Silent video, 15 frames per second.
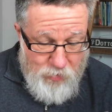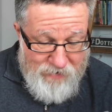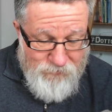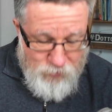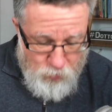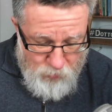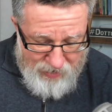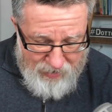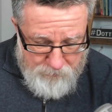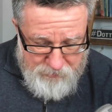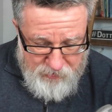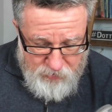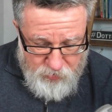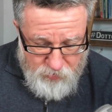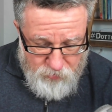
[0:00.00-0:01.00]
if you
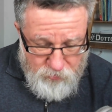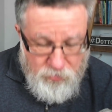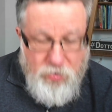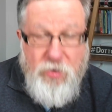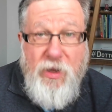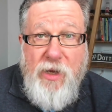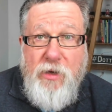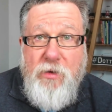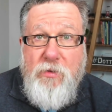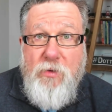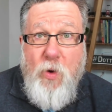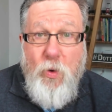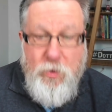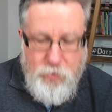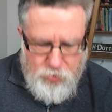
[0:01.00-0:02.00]
happen to to like
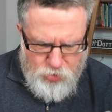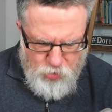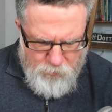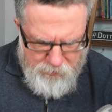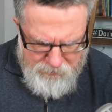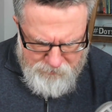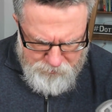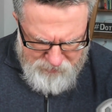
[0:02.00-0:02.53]
cold soup.